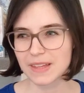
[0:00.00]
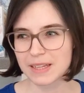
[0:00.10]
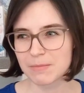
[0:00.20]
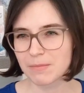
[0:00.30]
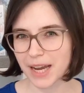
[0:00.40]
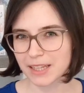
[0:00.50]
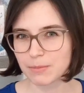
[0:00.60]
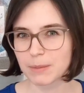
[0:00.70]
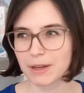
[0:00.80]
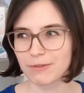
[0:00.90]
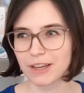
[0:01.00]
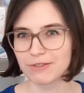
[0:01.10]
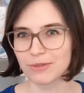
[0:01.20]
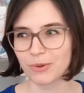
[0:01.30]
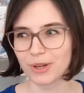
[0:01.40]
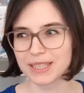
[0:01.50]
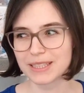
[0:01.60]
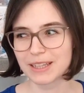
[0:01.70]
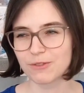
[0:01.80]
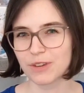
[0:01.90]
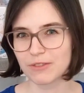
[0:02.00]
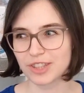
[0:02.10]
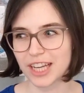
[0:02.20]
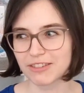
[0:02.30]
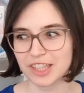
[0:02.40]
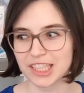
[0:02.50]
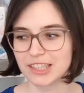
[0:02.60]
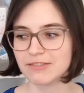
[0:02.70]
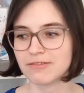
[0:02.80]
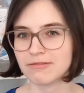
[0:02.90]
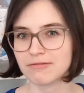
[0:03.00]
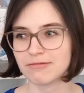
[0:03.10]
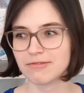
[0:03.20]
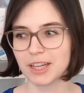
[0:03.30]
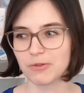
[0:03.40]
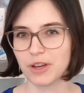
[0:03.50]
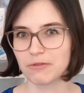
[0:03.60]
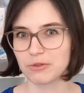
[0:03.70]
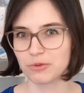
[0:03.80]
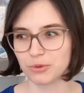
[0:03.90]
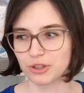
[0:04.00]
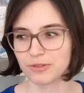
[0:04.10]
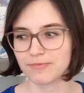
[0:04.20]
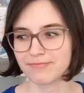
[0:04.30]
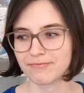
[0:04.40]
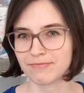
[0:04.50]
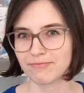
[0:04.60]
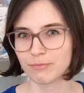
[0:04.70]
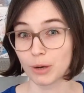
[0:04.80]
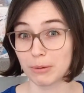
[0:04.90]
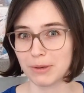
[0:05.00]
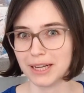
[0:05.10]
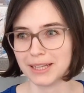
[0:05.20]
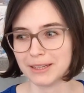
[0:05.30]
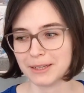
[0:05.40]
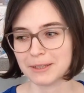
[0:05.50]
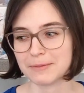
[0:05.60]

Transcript: it might be my favorite voice and favorite character and favorite route, probably.